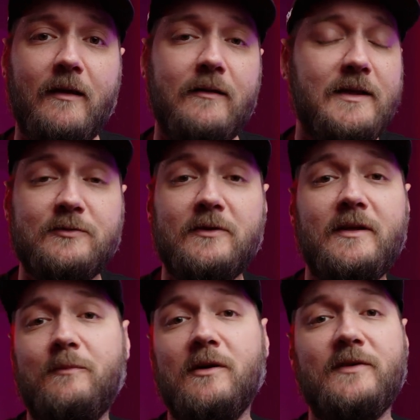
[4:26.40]
It's
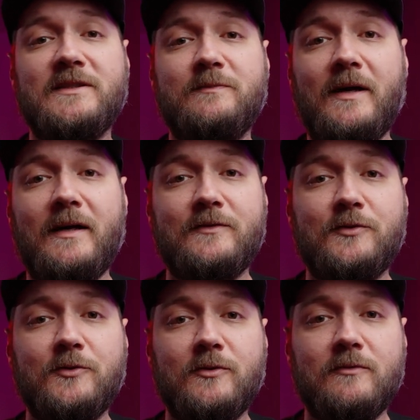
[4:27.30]
really a perfect spot
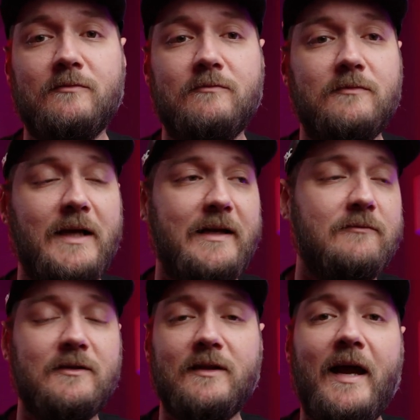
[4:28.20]
to kind
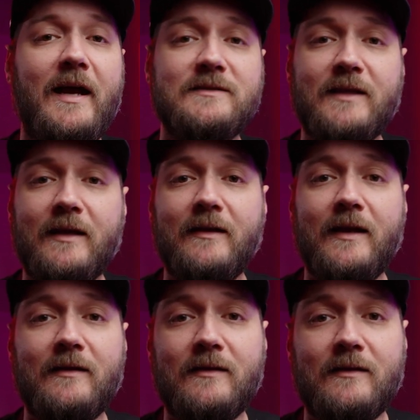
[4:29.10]
of relax and
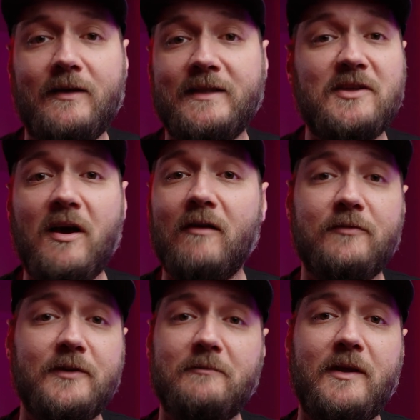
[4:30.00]
get a nice
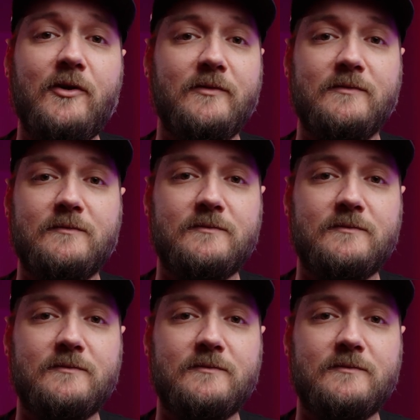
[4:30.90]
comforting meal.